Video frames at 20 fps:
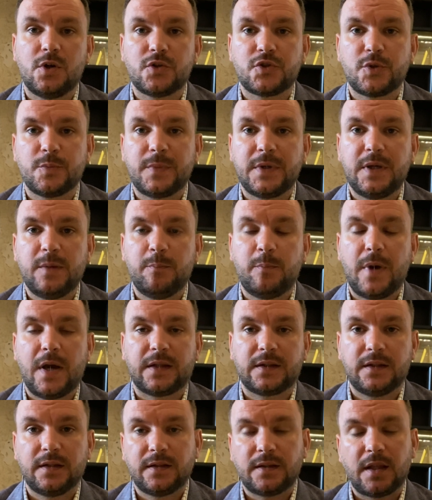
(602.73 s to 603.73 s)
also be
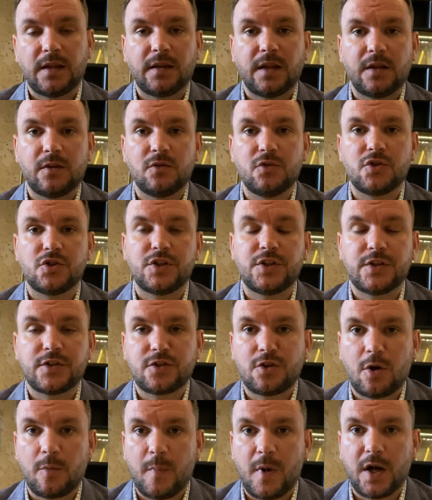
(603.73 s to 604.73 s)
impacted, and then usually the
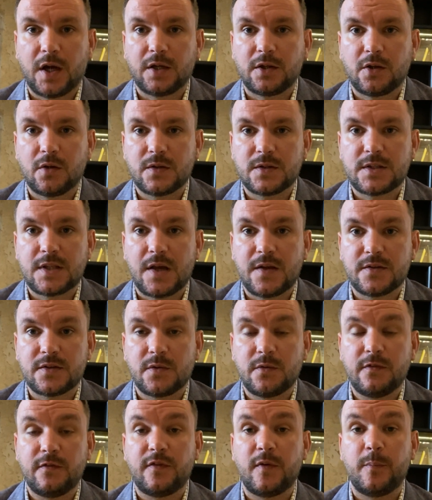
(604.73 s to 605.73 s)
stock market goes down.
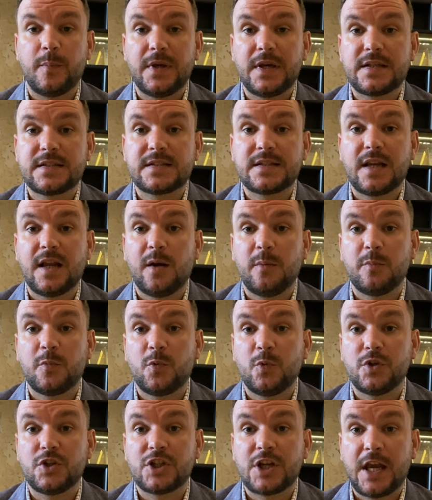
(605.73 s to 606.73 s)
So with a big slump,
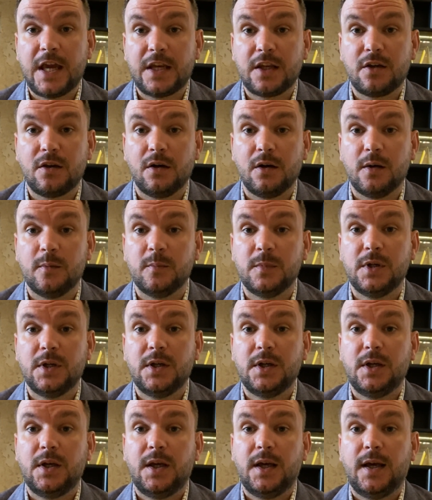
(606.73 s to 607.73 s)
which can come,
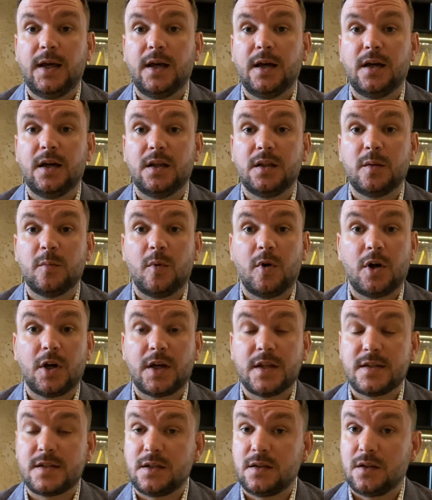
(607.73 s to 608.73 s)
the
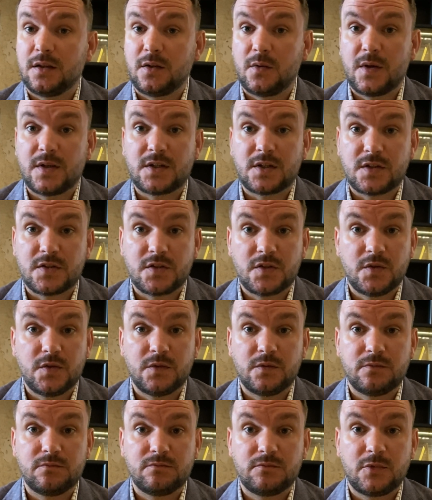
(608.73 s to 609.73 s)
markets in the US are
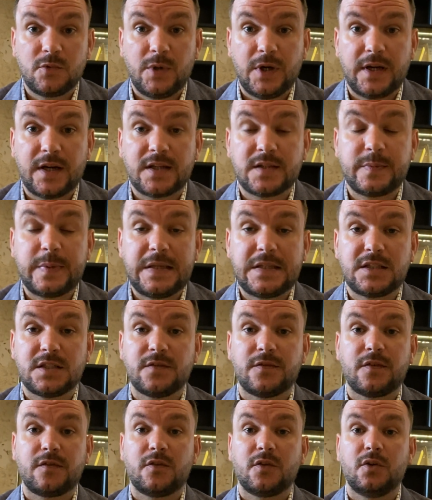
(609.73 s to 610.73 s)
still quite
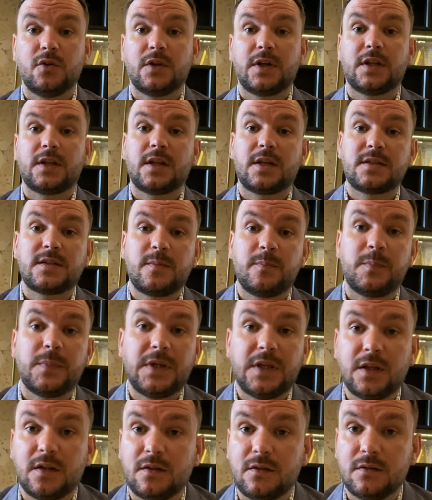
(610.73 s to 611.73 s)
expensive if you look at
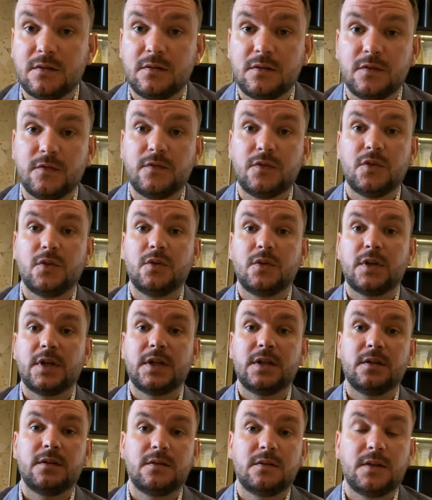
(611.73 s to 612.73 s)
S&P, and if you look
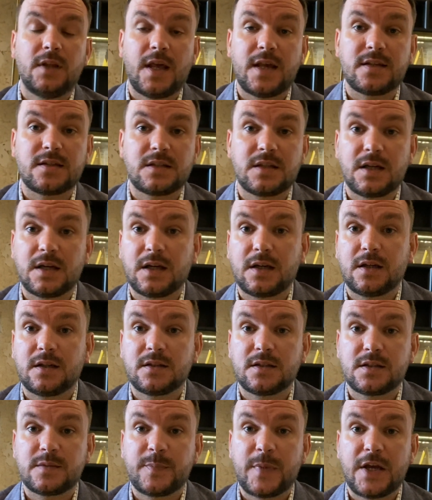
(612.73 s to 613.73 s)
at Nasdaq,
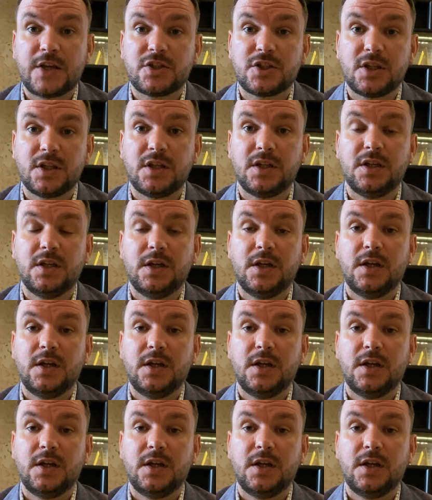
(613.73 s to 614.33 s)
especially